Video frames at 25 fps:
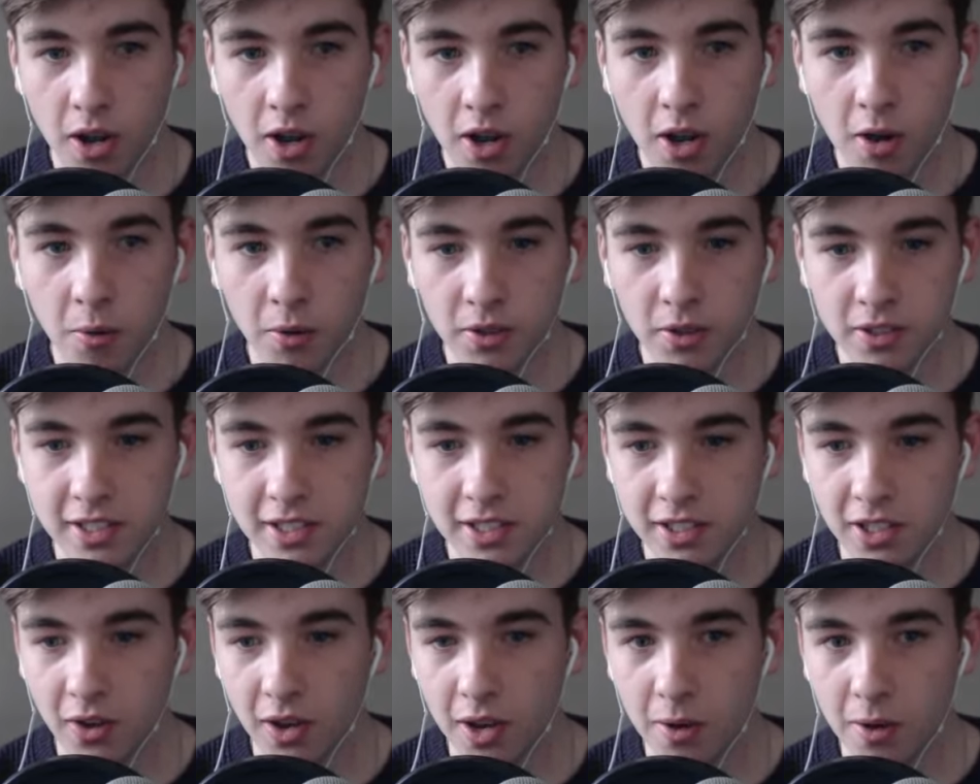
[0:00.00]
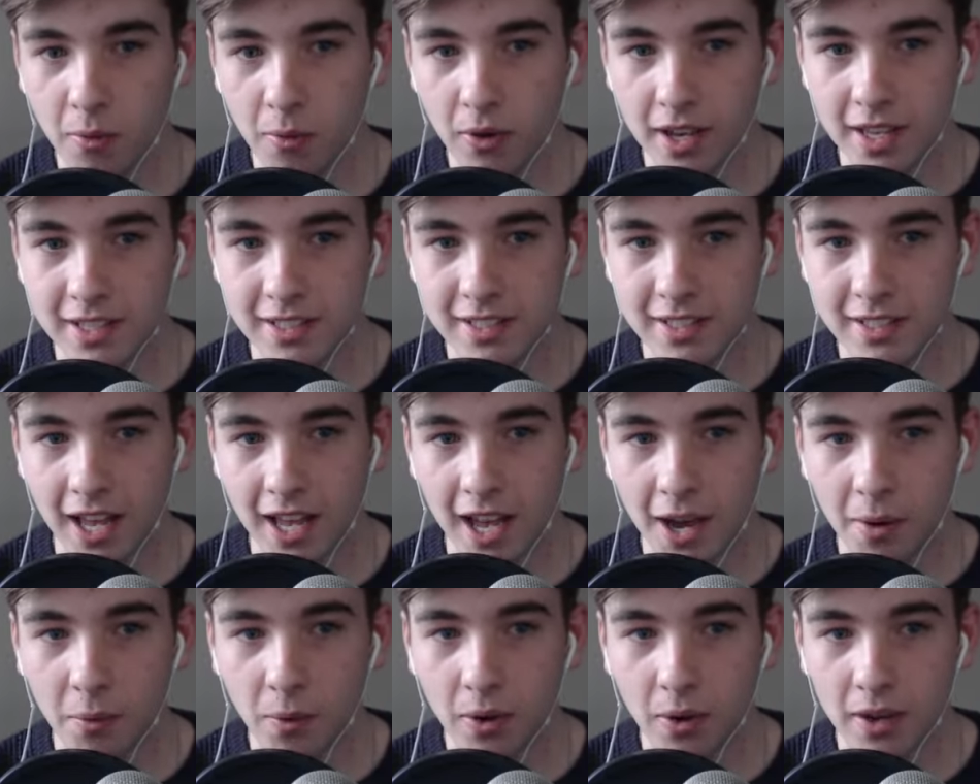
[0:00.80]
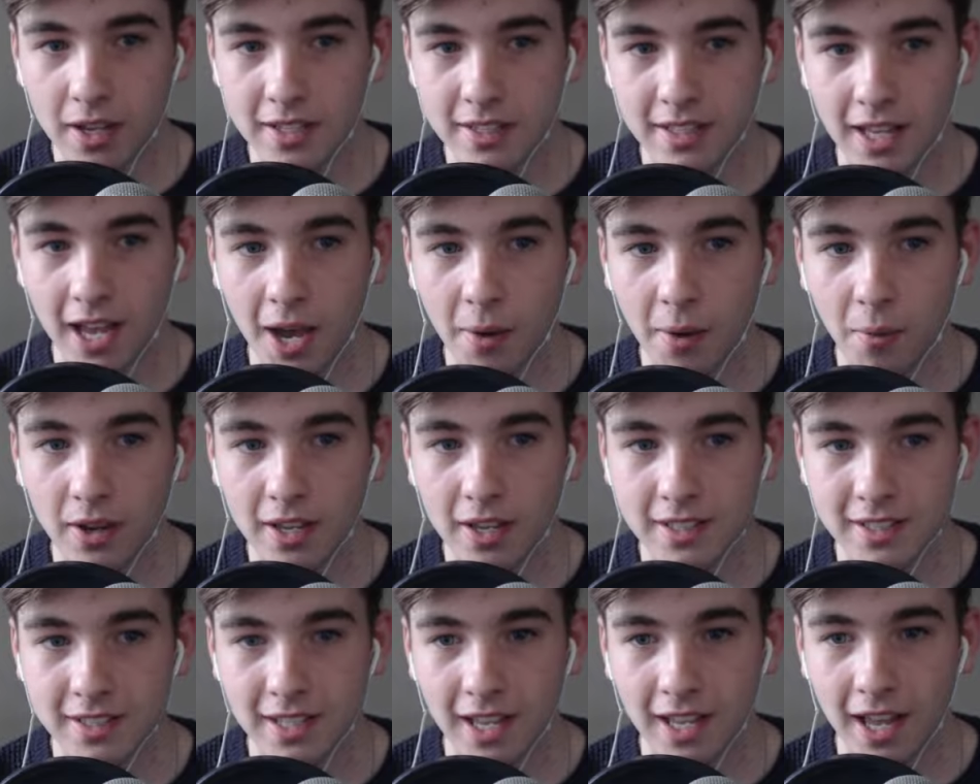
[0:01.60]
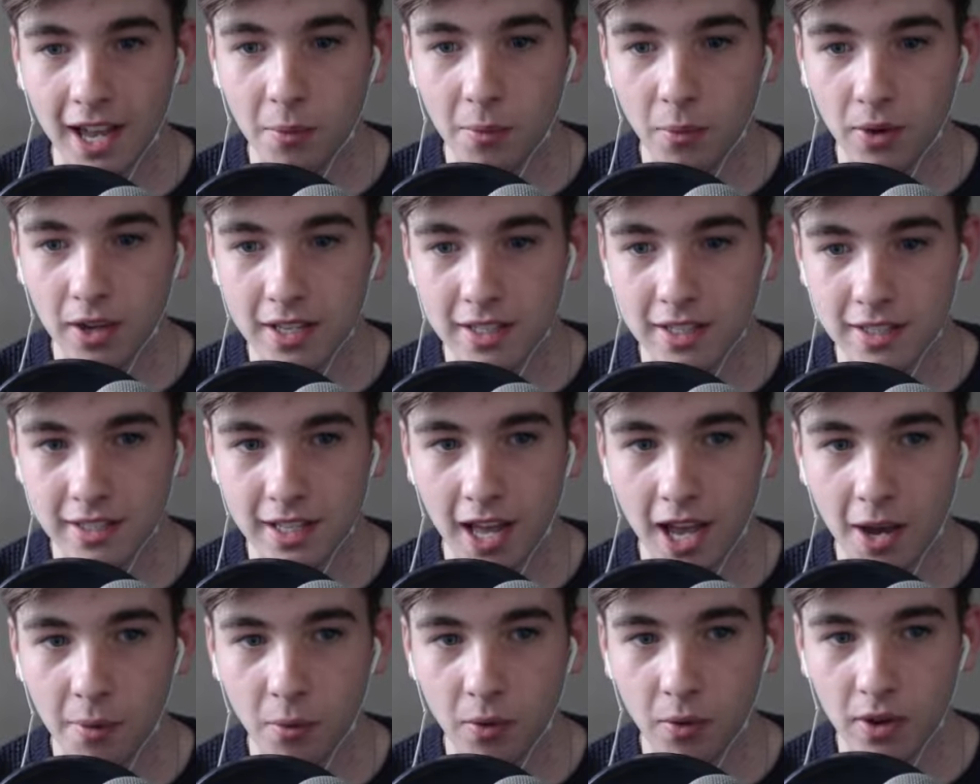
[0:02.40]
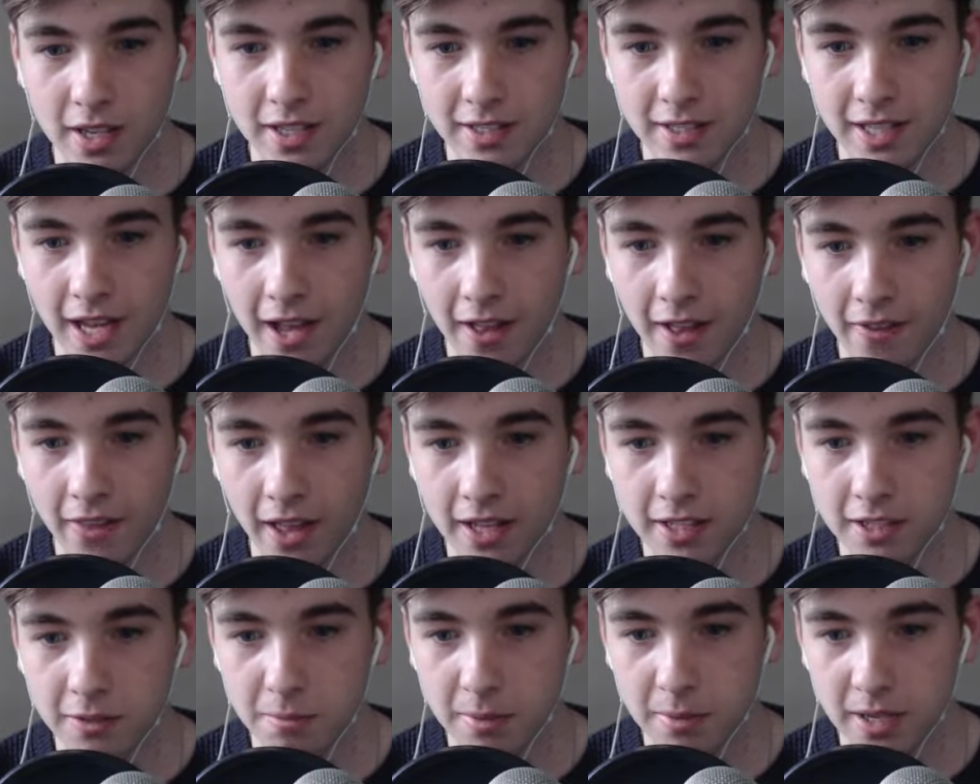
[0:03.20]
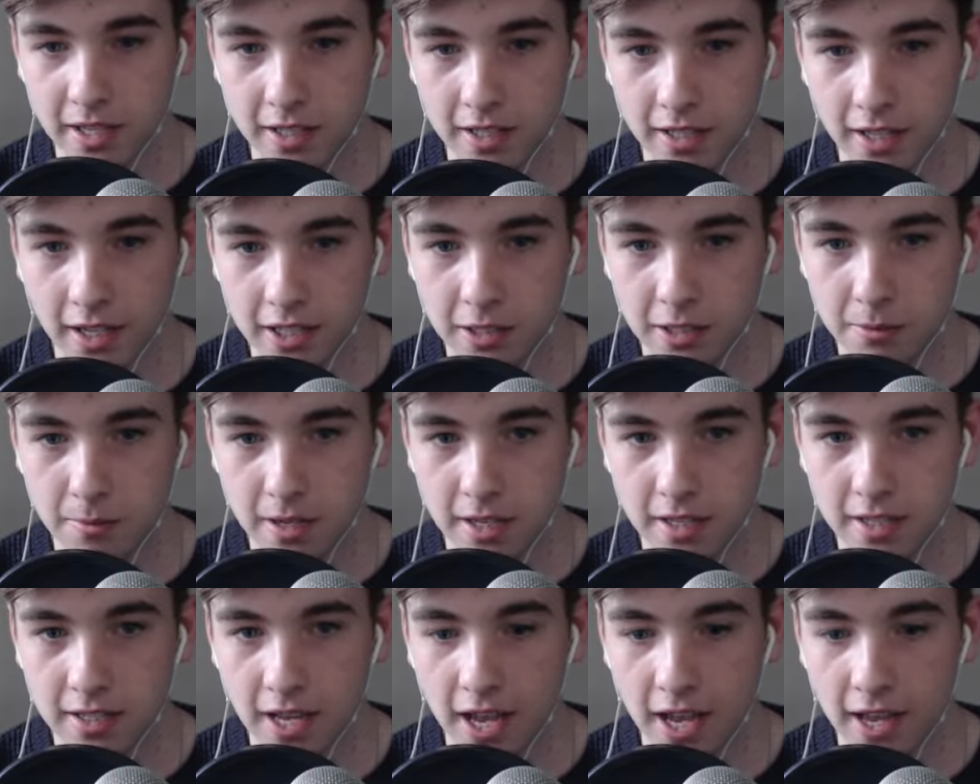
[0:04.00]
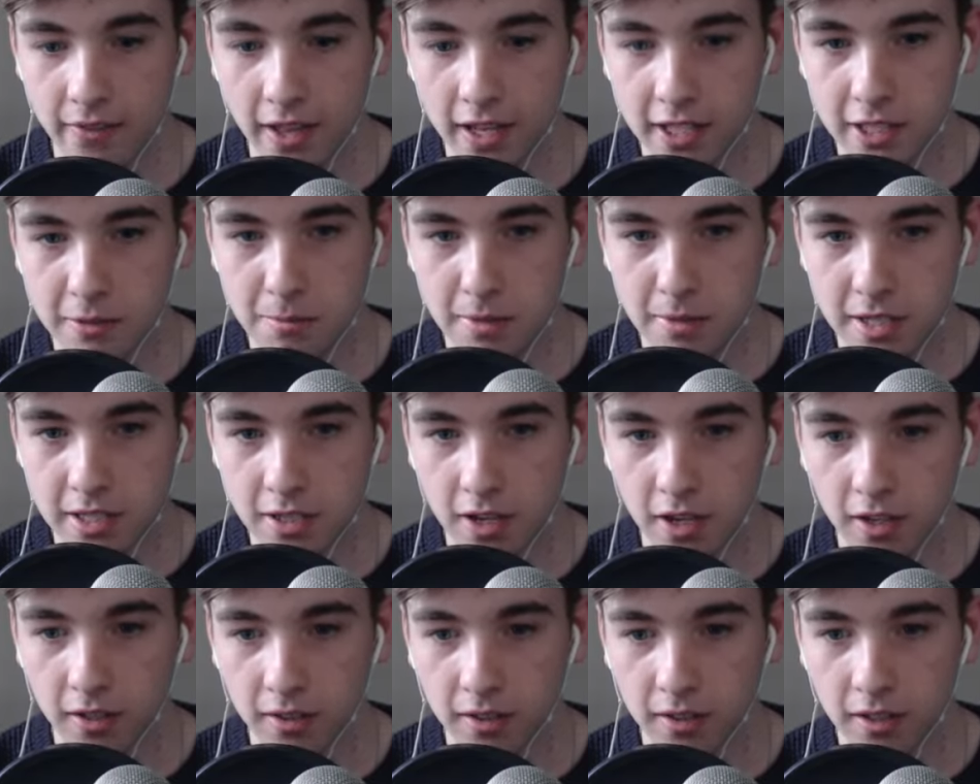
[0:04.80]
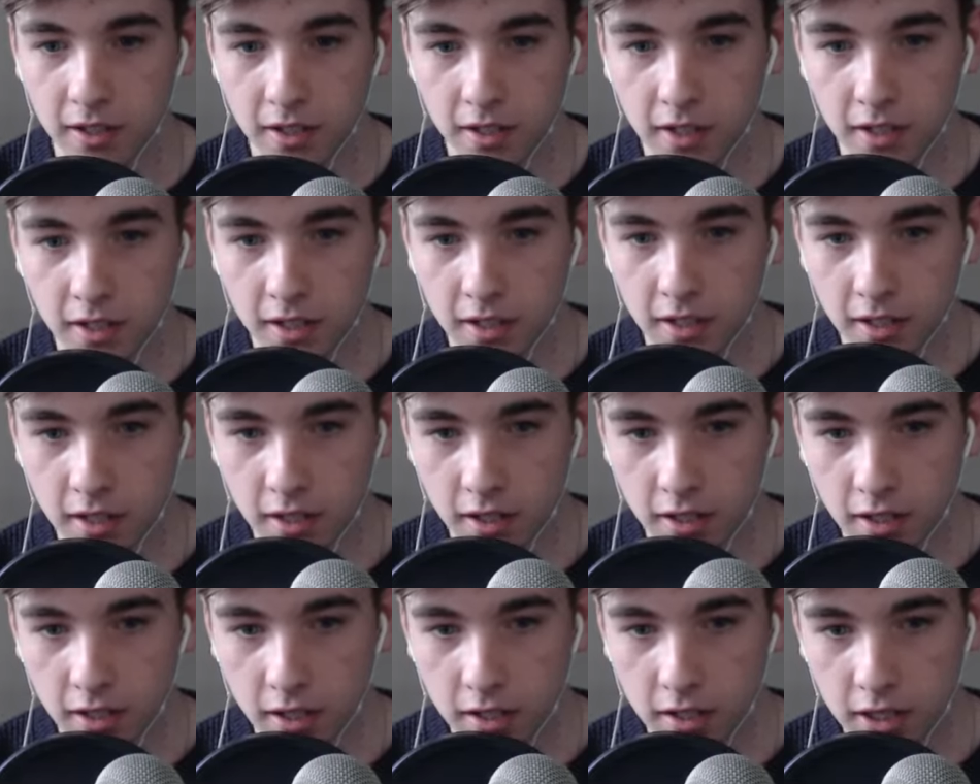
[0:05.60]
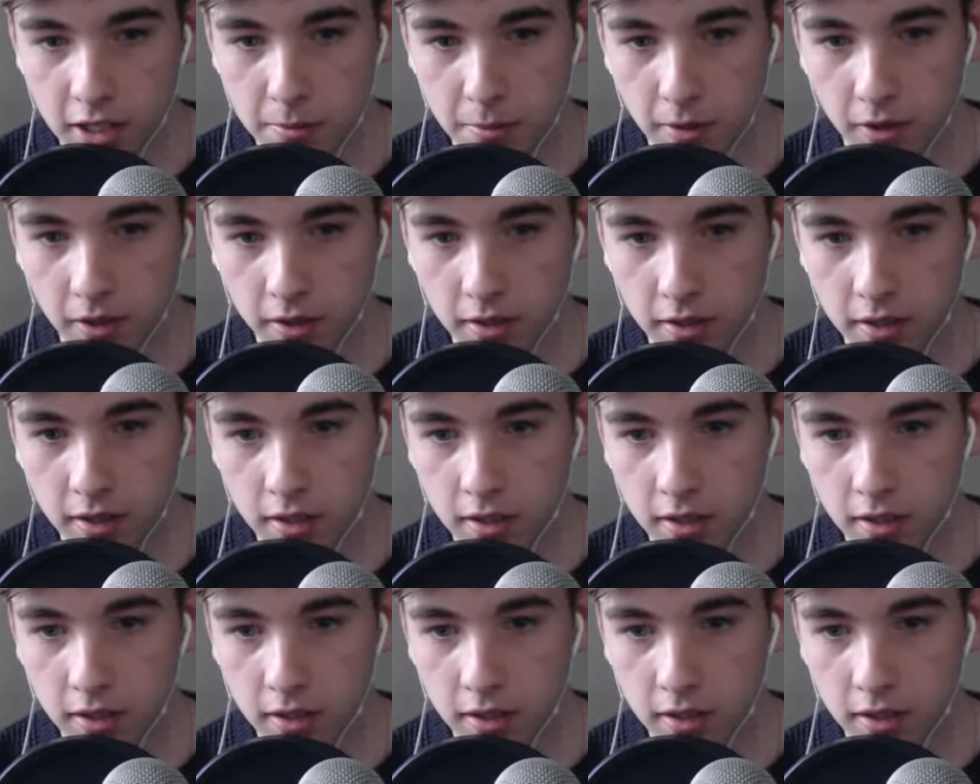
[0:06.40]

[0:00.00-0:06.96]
What's he doing? What is that? What is that? What is that? What is that? What is that? That's me. That's me dead. That's me done. Come on.